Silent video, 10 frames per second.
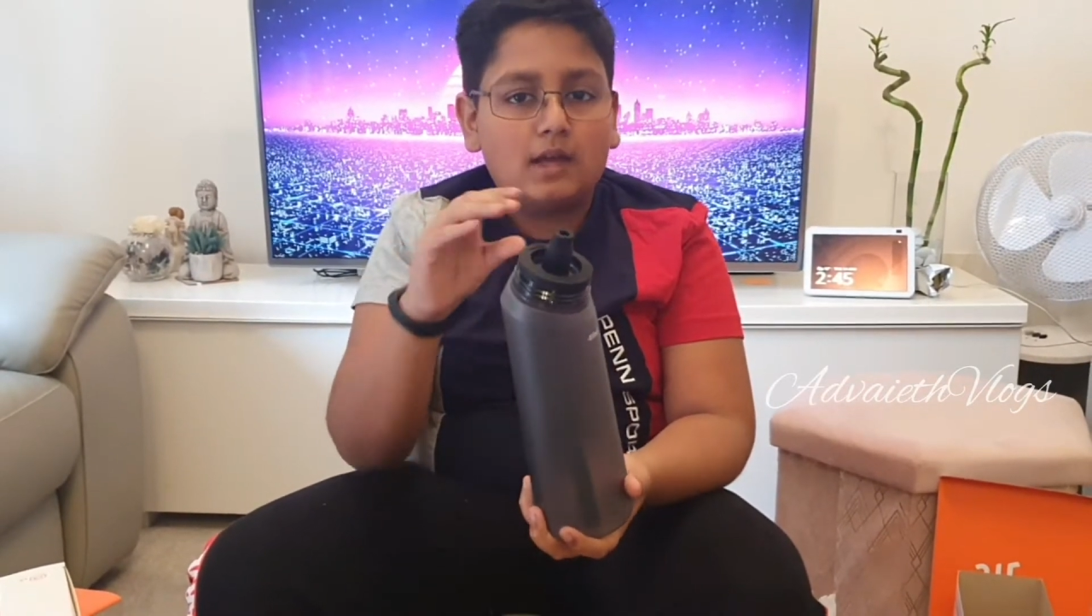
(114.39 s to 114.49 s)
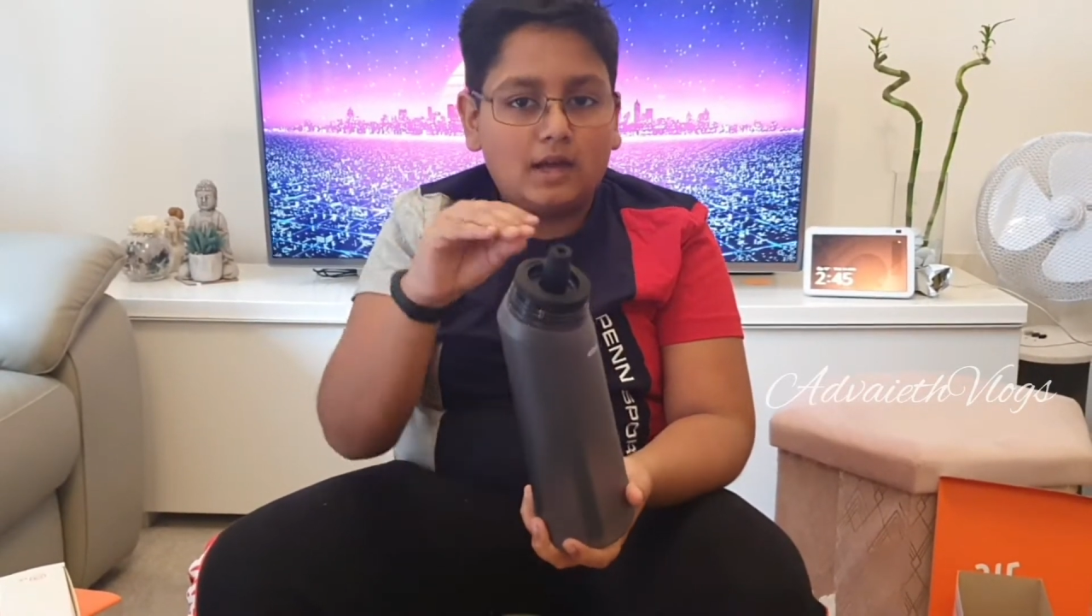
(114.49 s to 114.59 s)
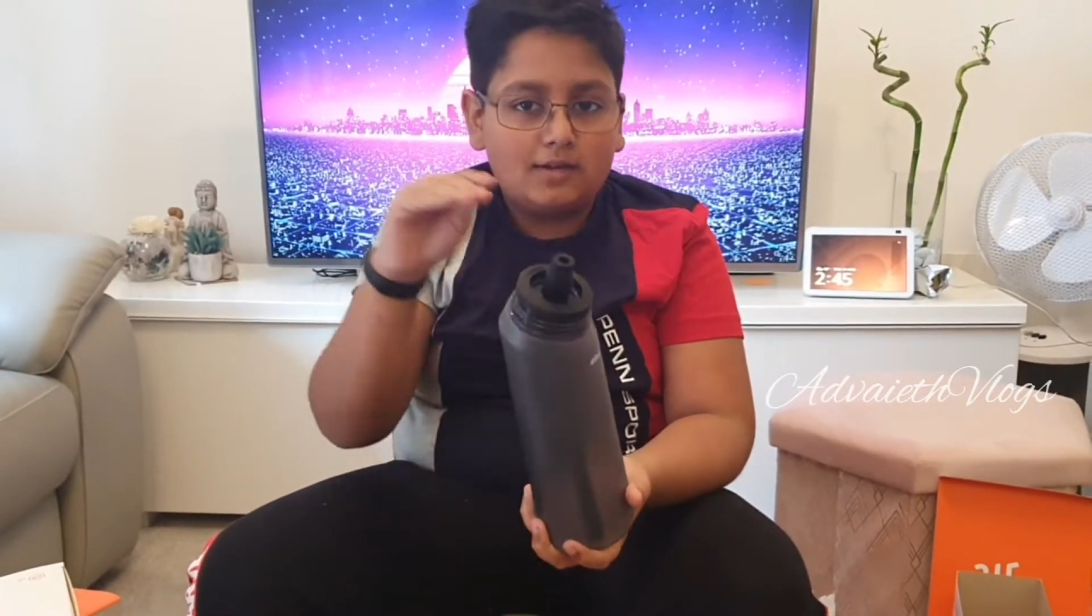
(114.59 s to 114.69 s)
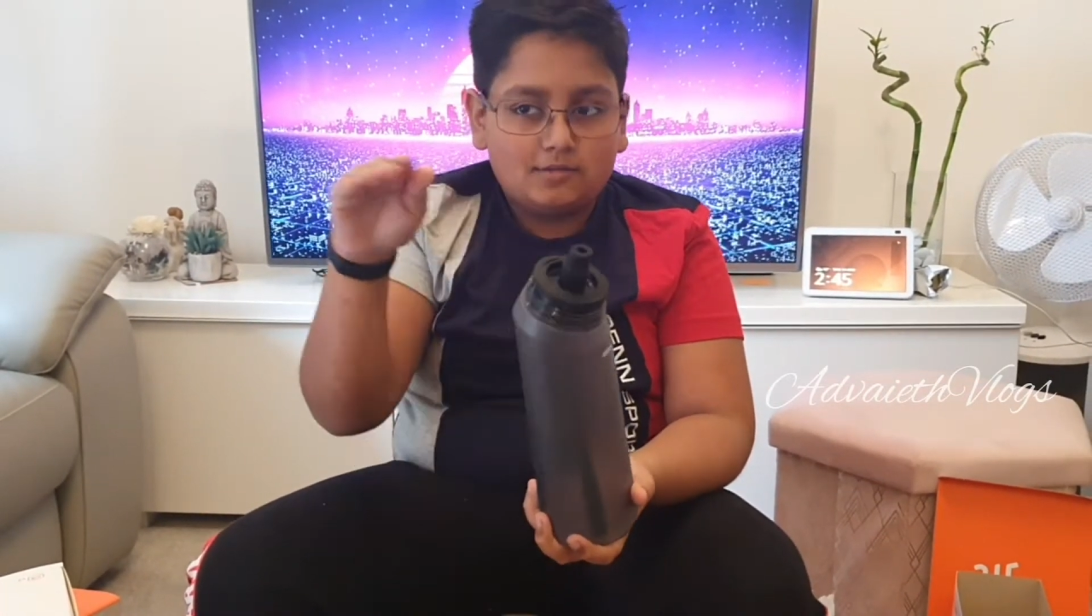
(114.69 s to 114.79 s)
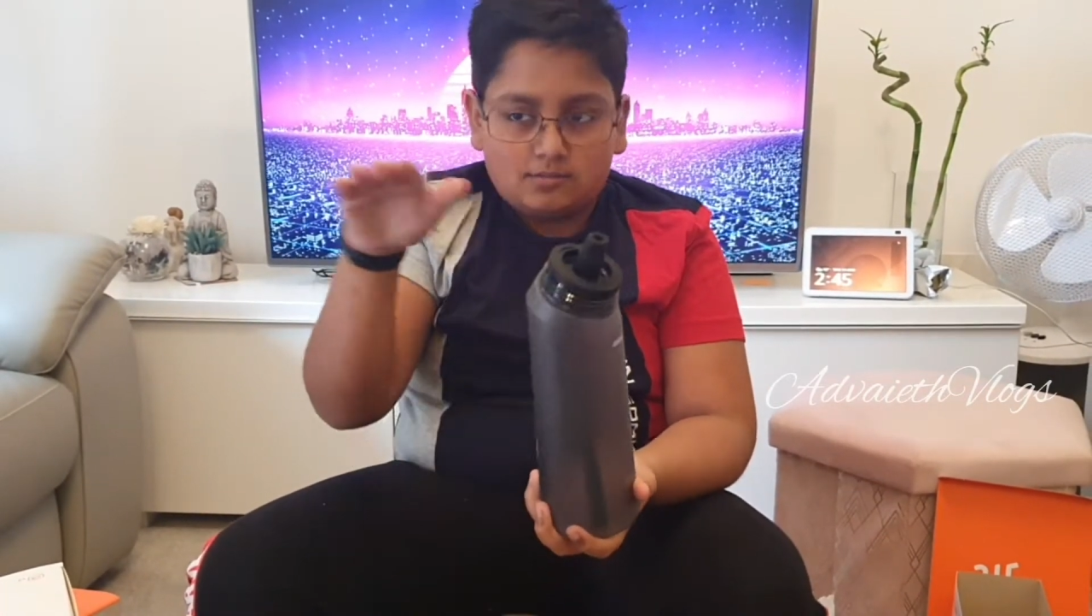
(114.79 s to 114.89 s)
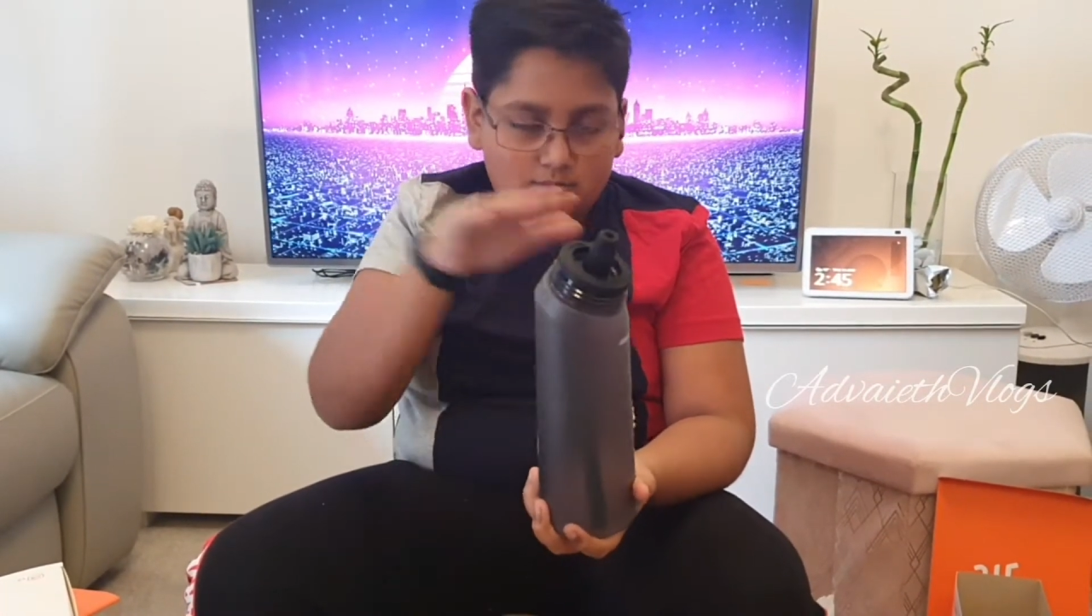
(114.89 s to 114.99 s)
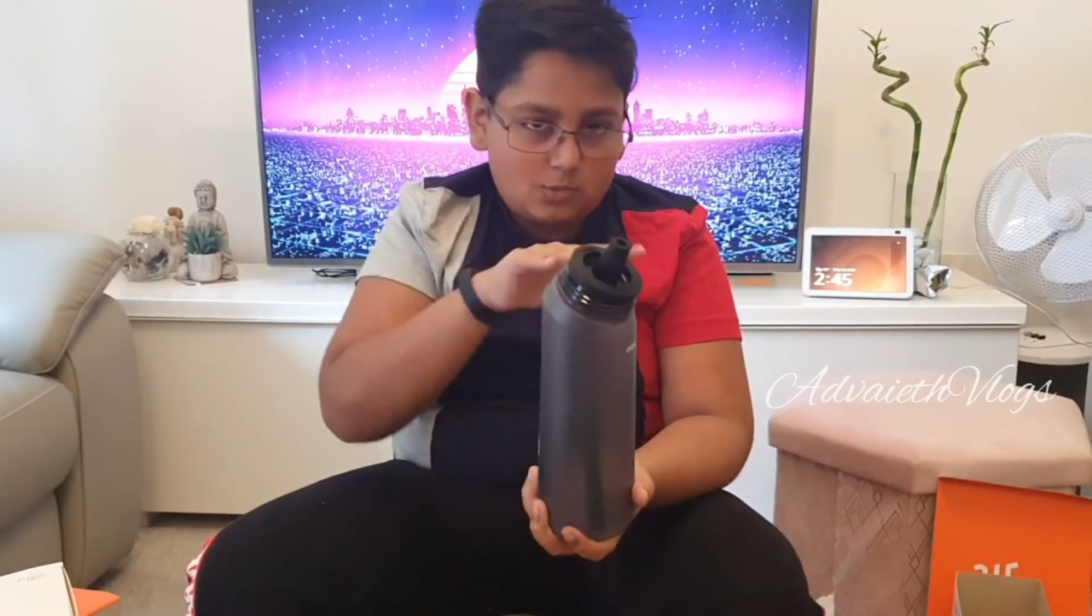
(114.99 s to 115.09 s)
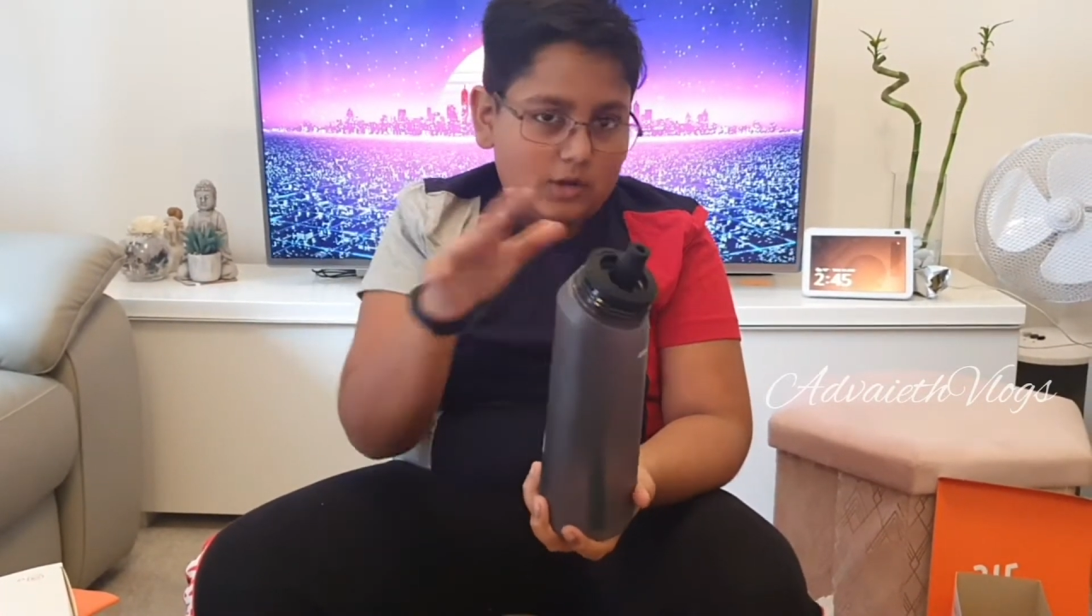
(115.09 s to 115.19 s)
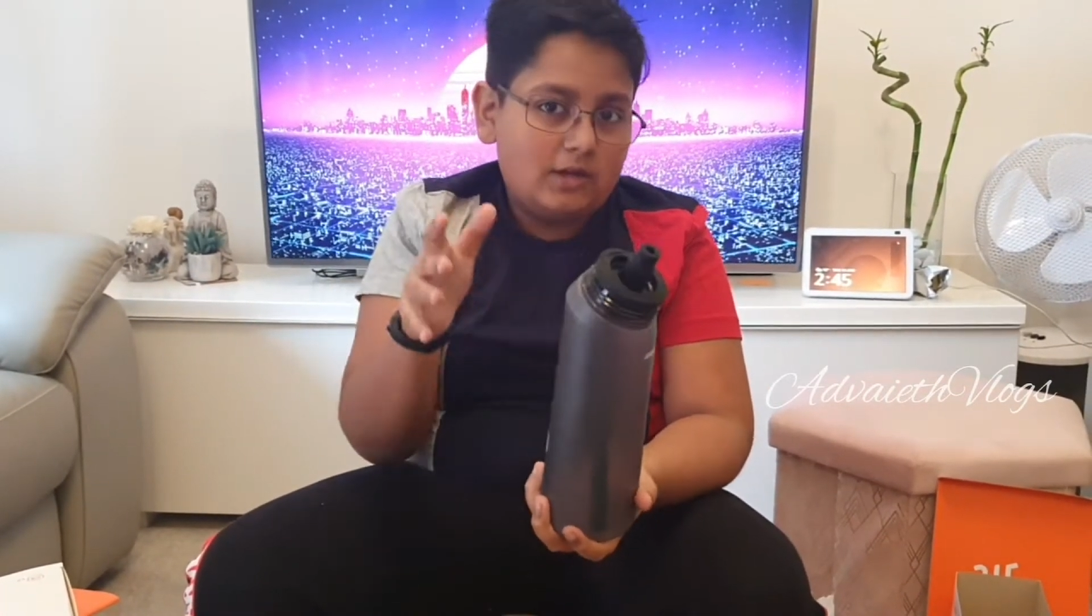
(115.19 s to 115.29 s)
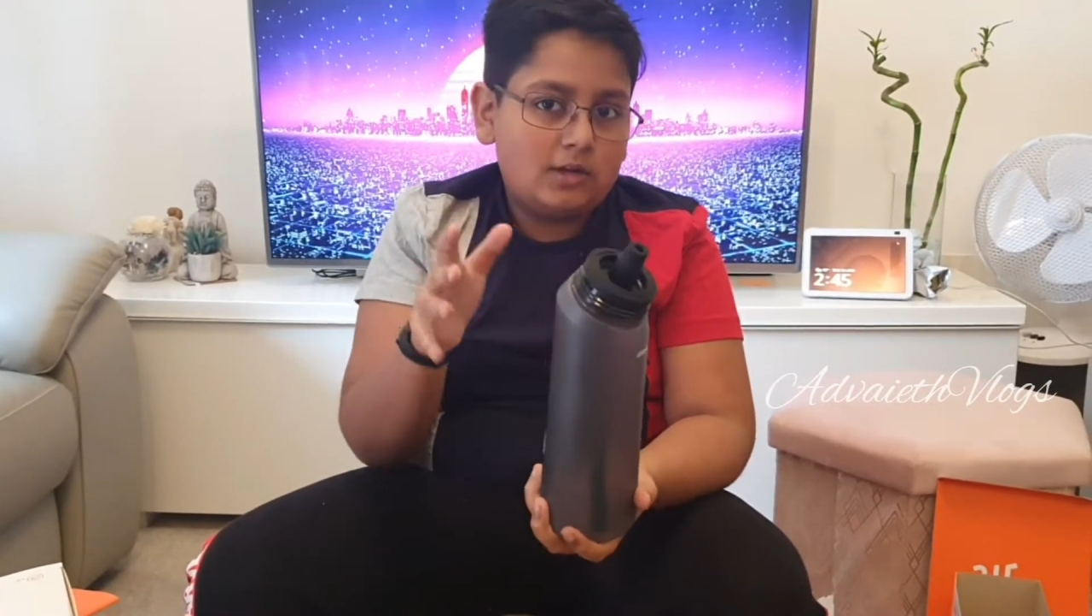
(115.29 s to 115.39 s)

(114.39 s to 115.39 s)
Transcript: have quite